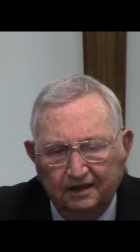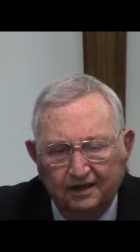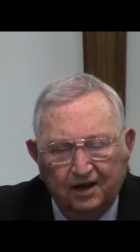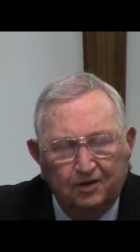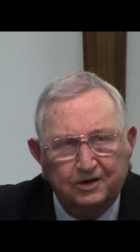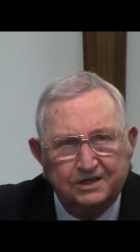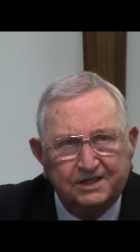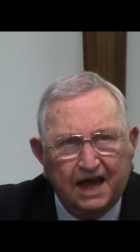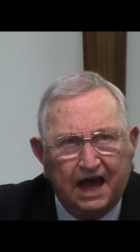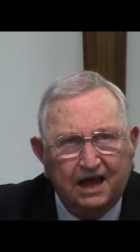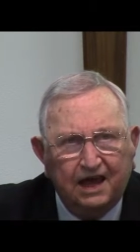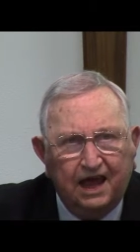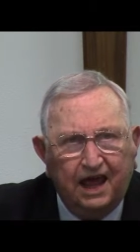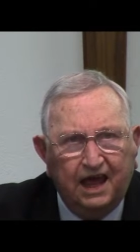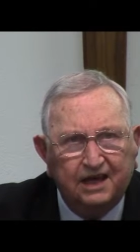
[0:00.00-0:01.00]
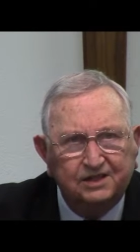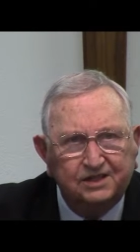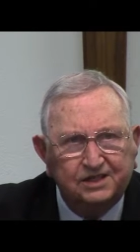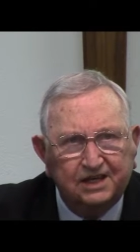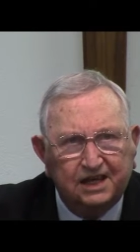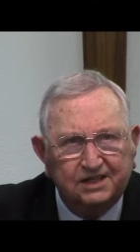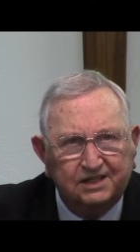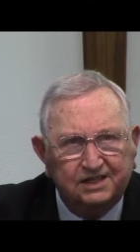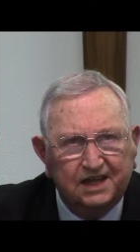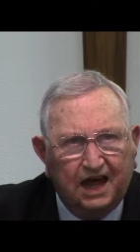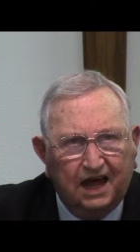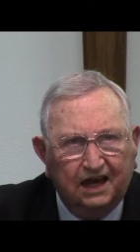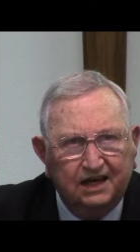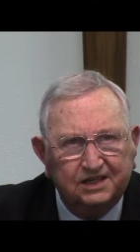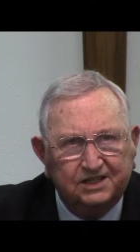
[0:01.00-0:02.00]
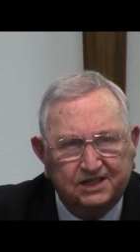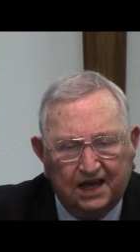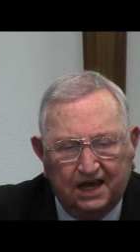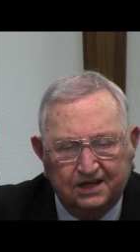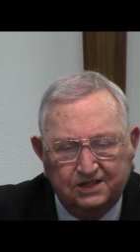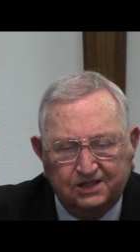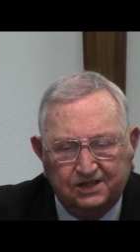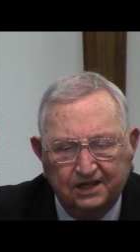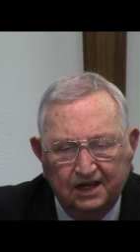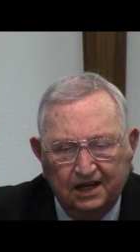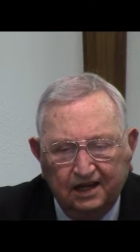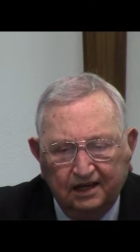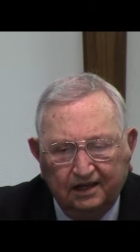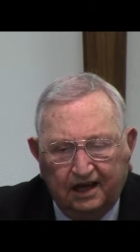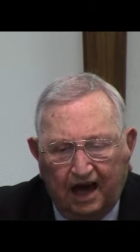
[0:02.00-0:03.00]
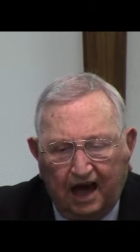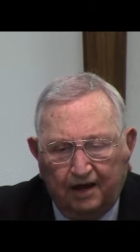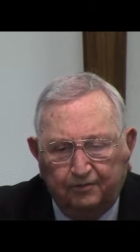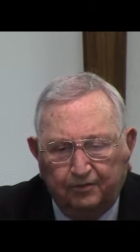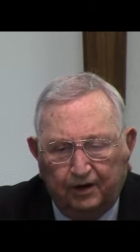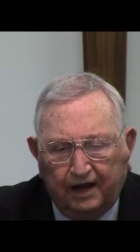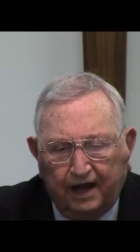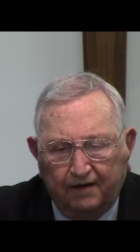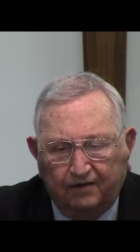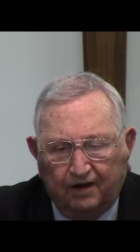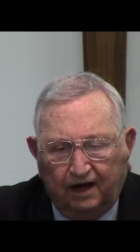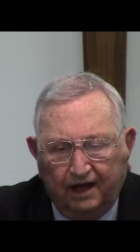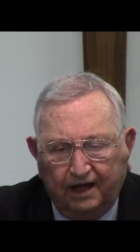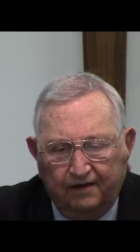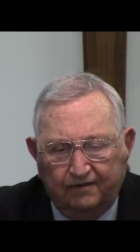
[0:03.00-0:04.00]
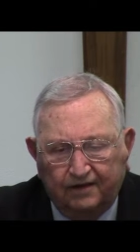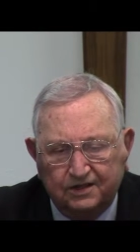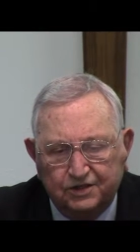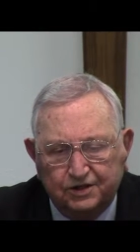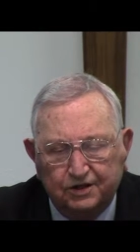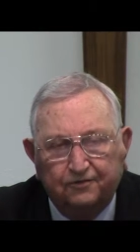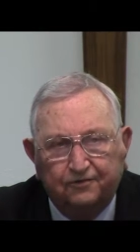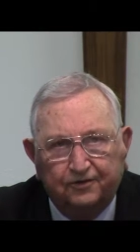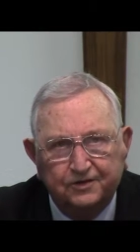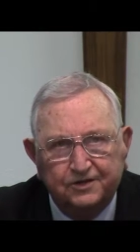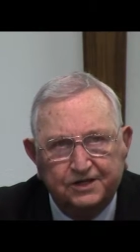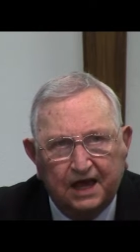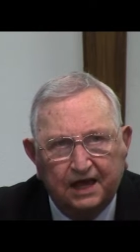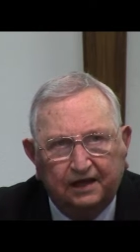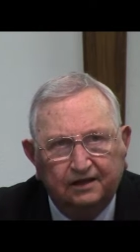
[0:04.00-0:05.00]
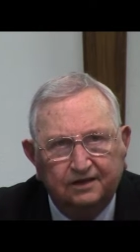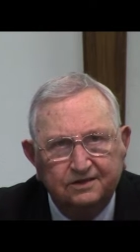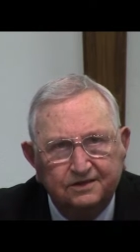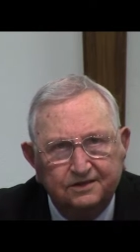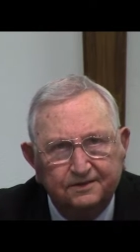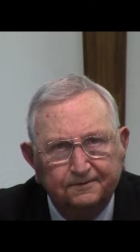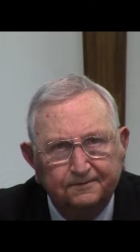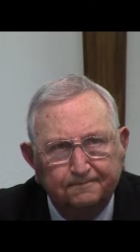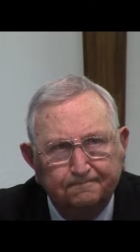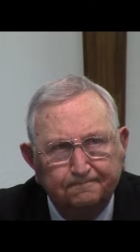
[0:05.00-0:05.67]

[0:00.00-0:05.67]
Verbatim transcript: Notice how He ends this now. He says, God will never leave us nor forsake us.